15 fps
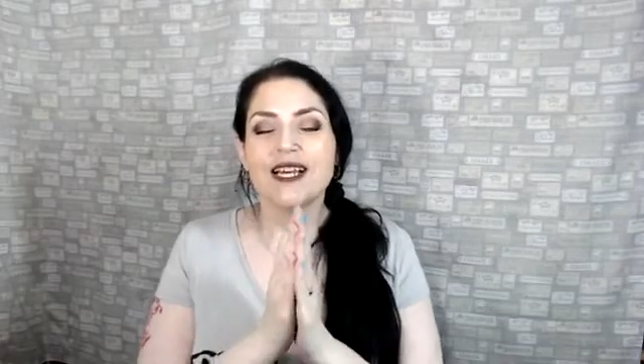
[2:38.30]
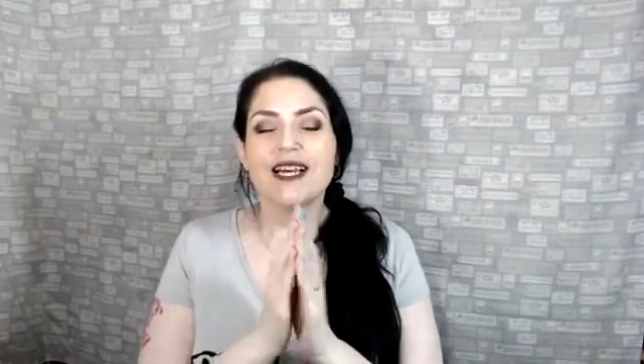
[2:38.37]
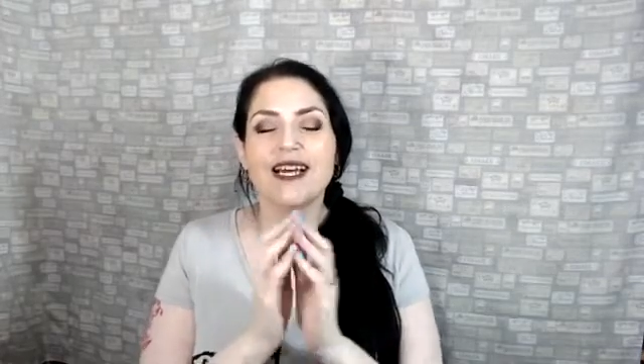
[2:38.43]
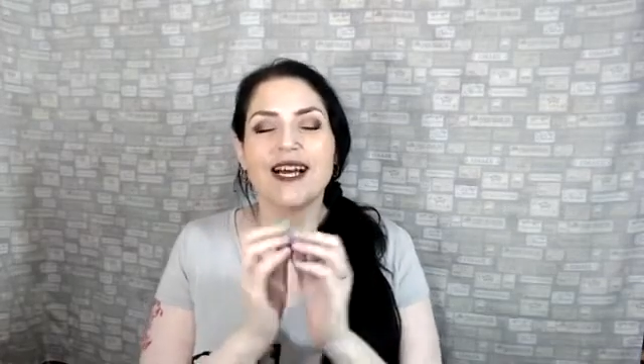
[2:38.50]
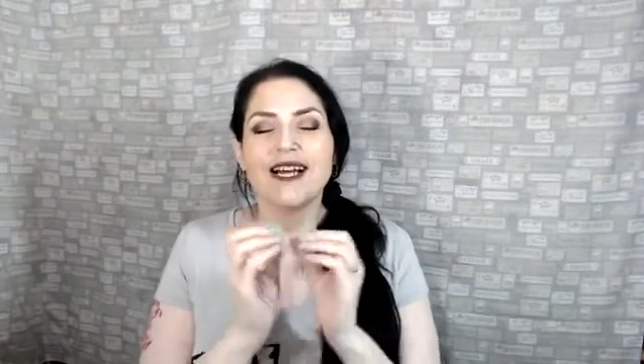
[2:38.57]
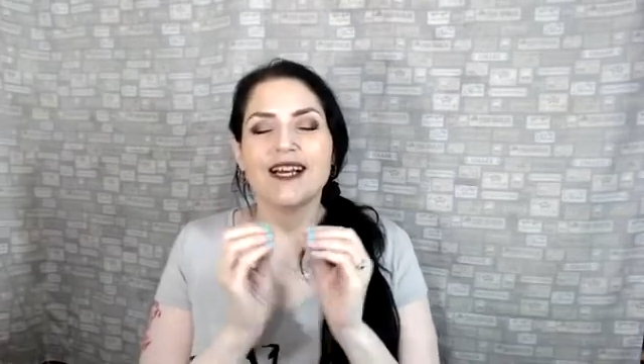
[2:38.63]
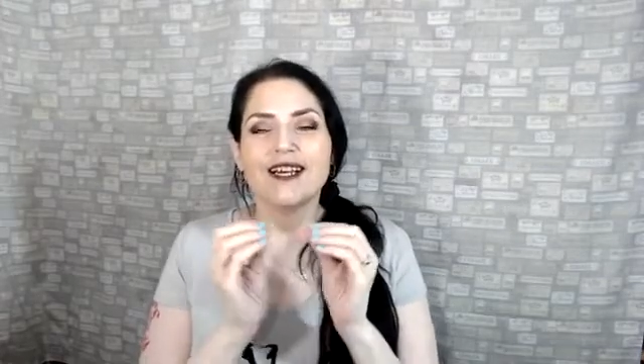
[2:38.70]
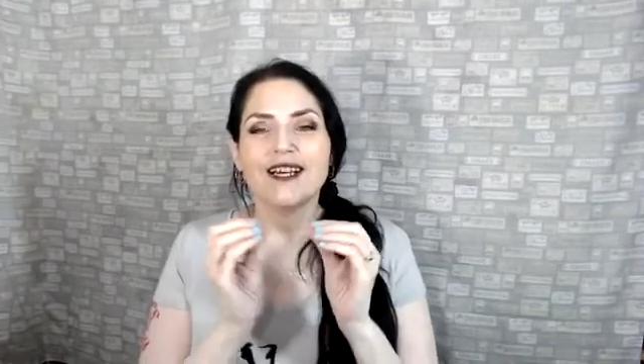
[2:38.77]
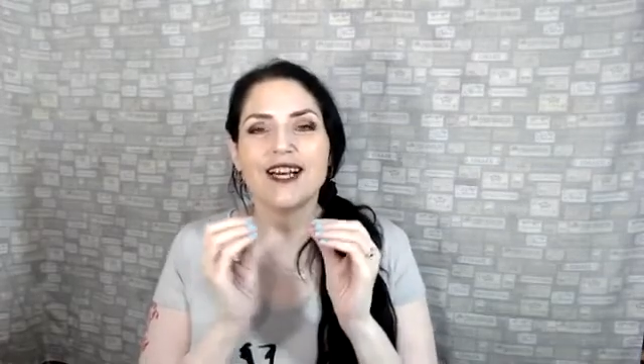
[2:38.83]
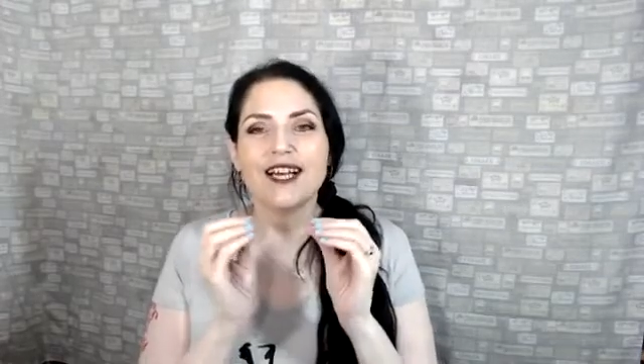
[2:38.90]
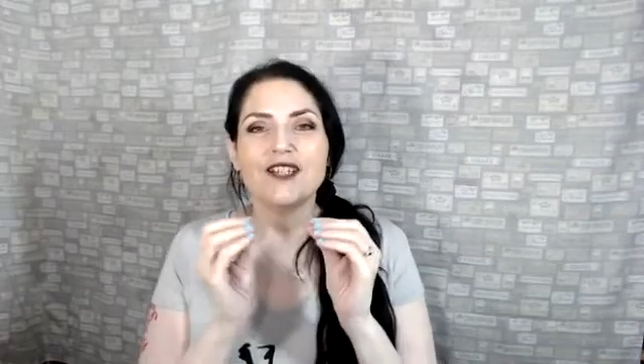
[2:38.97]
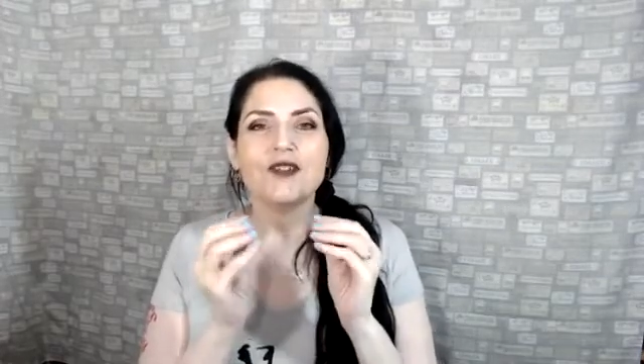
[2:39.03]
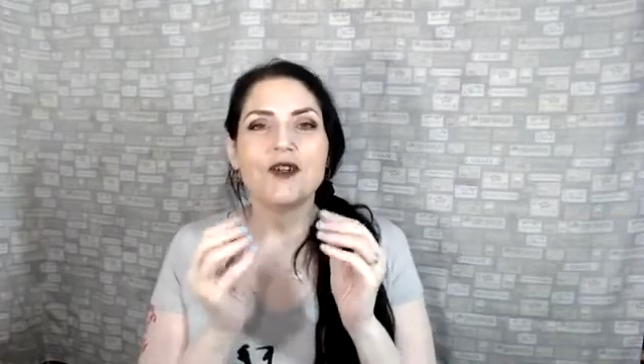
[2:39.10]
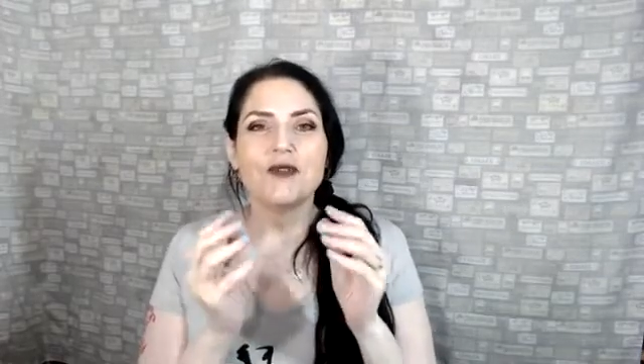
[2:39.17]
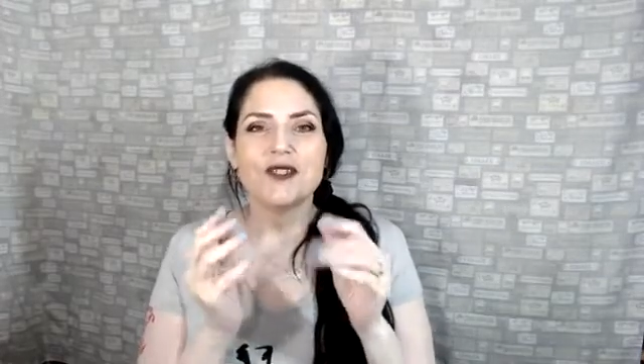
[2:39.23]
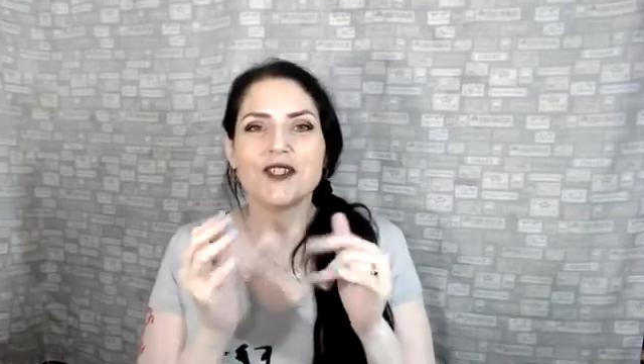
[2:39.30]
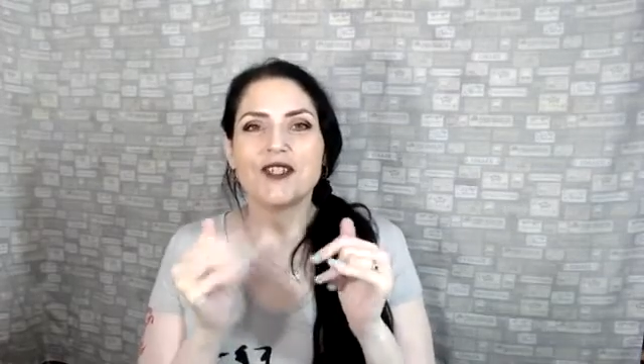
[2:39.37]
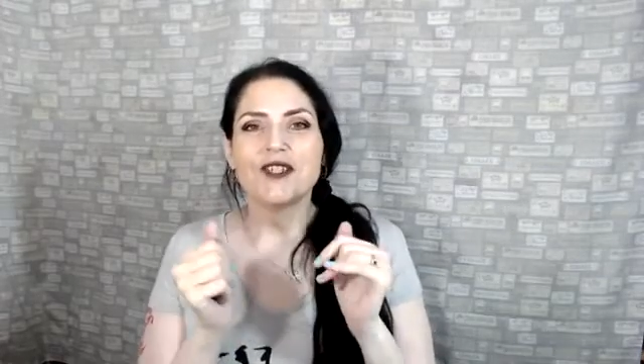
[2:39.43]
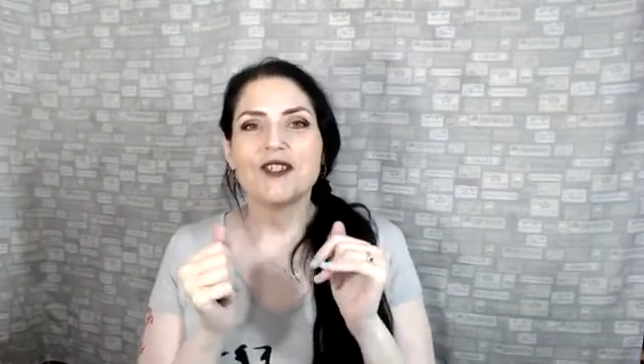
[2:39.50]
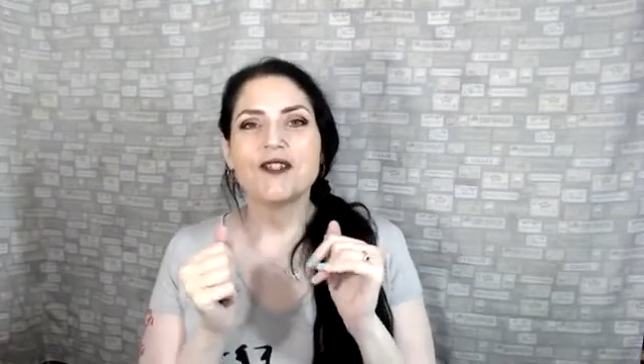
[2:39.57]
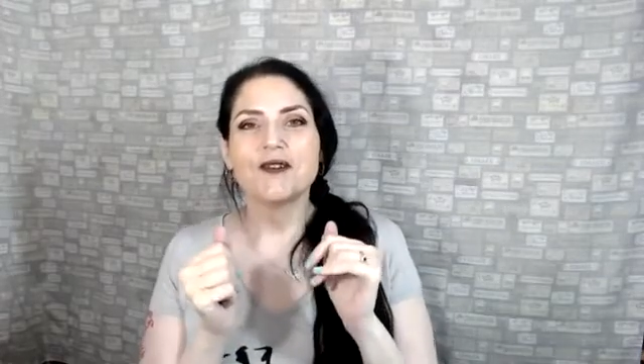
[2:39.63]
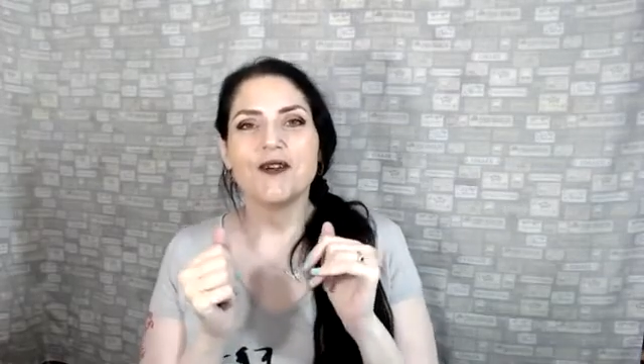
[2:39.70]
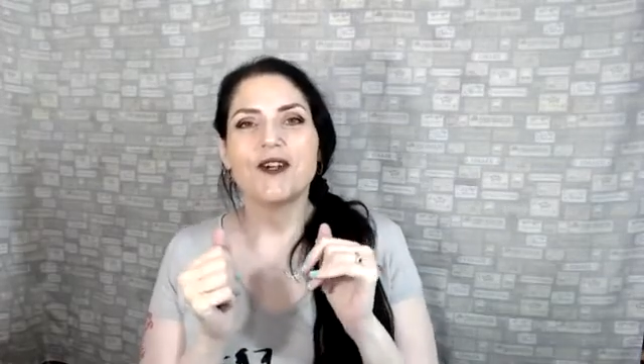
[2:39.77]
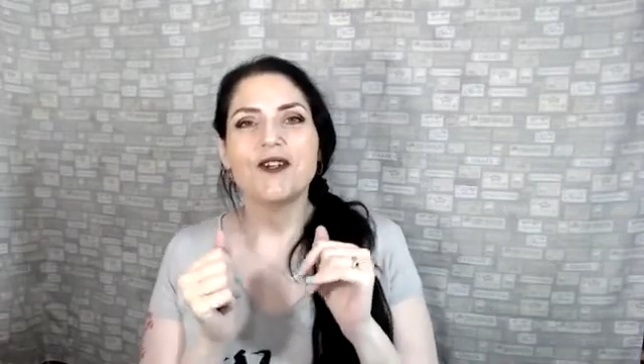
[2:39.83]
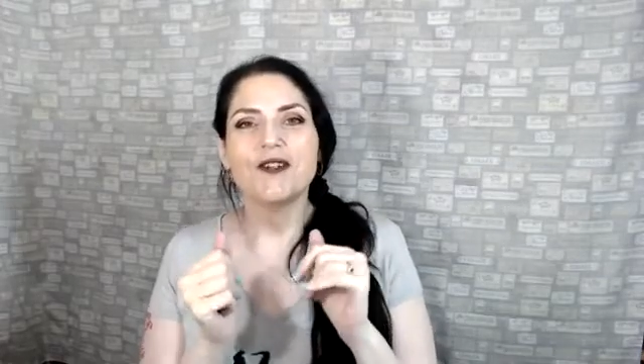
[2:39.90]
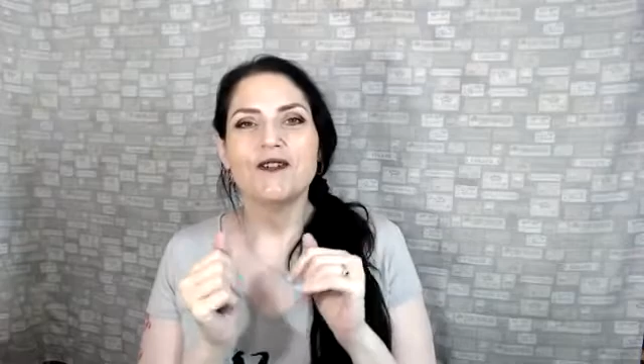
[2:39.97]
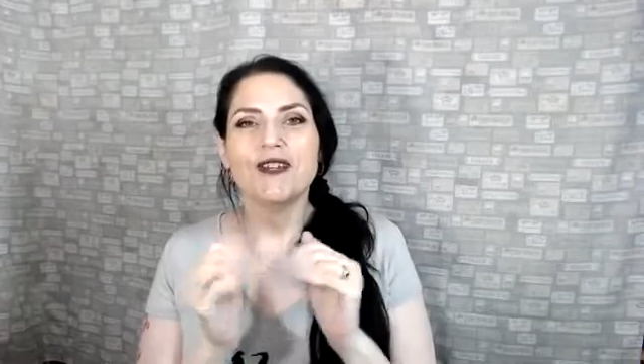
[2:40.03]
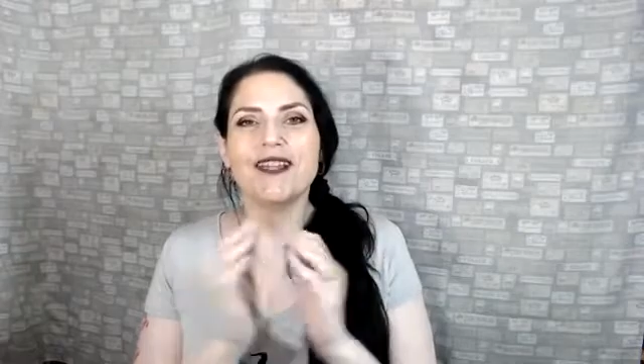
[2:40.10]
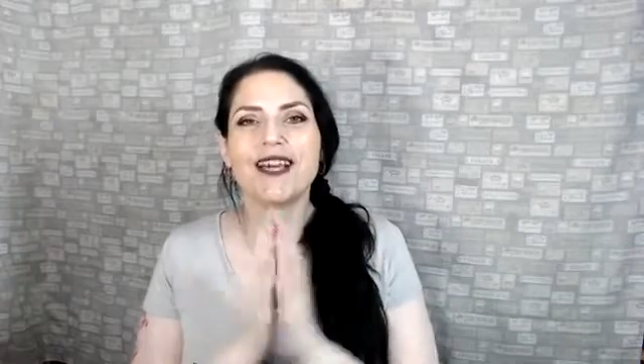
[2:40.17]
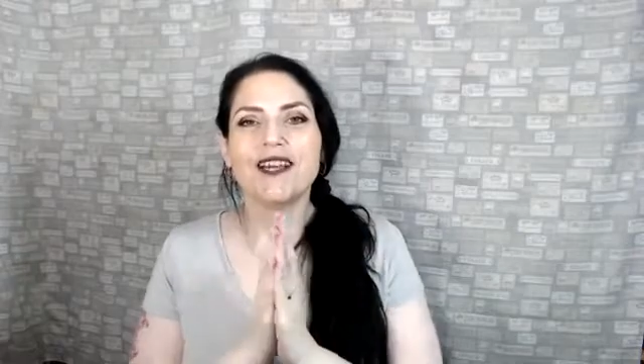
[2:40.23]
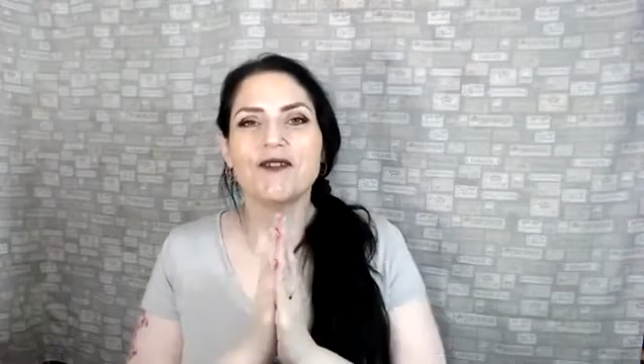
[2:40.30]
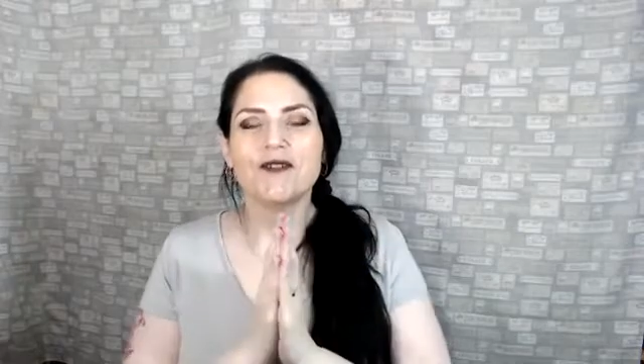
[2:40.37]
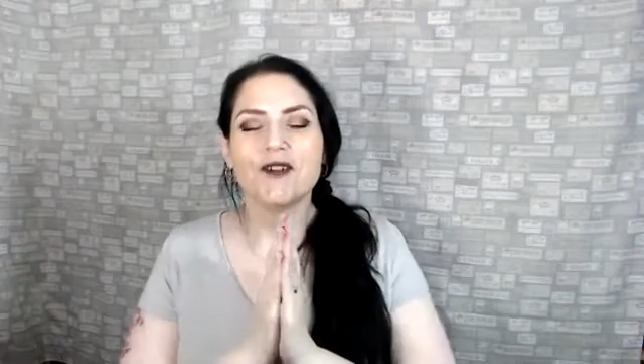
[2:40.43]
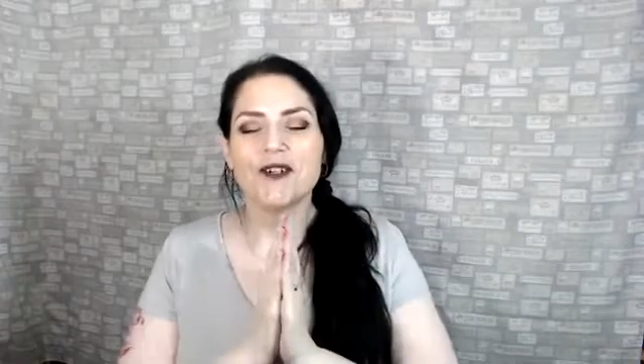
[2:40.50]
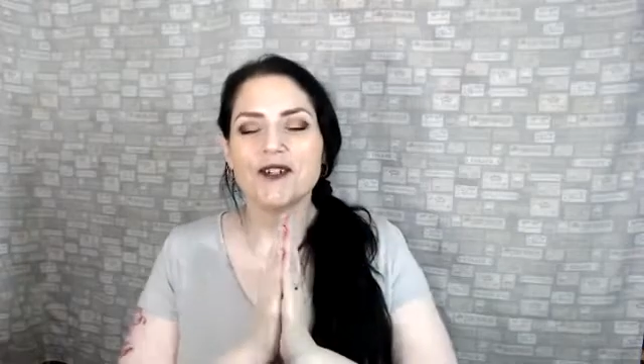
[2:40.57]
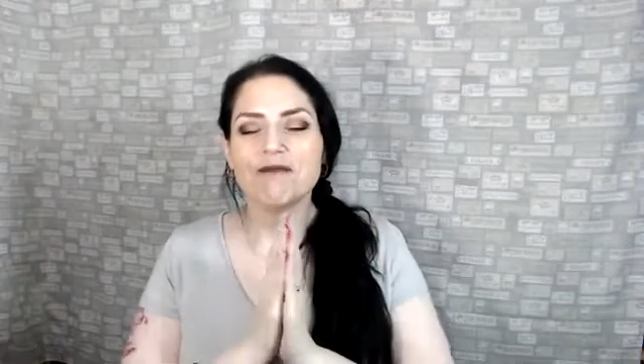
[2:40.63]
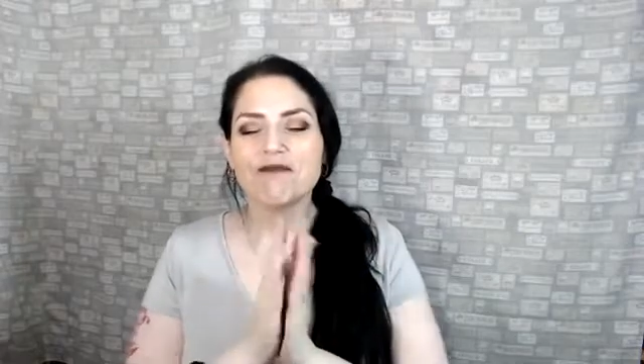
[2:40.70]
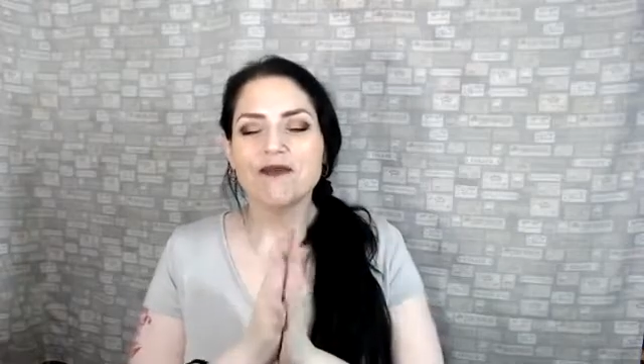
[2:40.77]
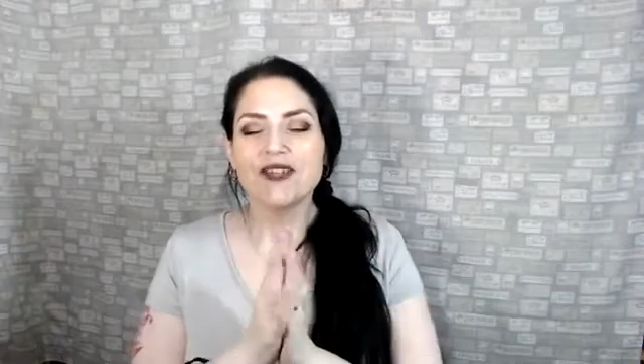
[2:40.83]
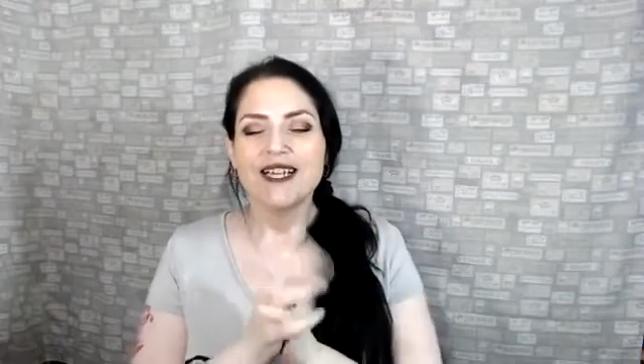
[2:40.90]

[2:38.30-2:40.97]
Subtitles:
I knew I was going to struggle with that word.